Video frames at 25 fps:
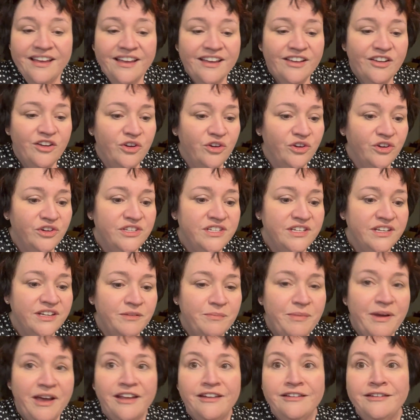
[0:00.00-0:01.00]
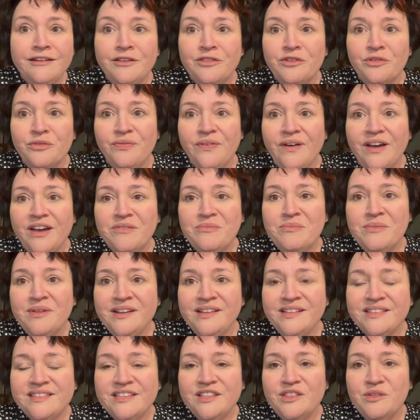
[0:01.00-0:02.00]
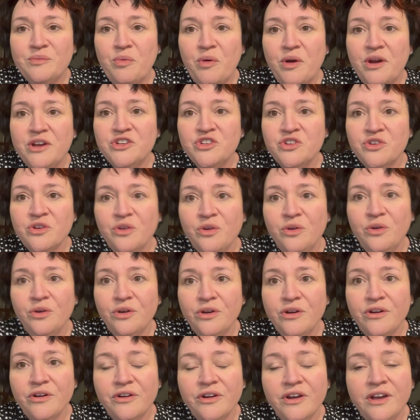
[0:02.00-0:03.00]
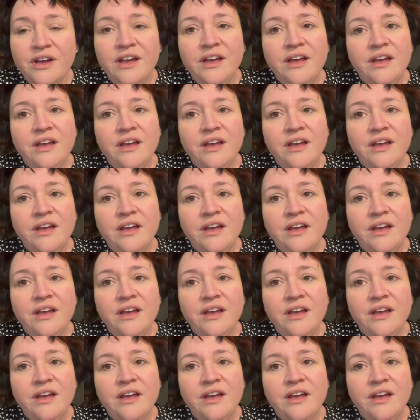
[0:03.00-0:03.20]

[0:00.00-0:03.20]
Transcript: Cooked it about another five minutes in the pressure cooker.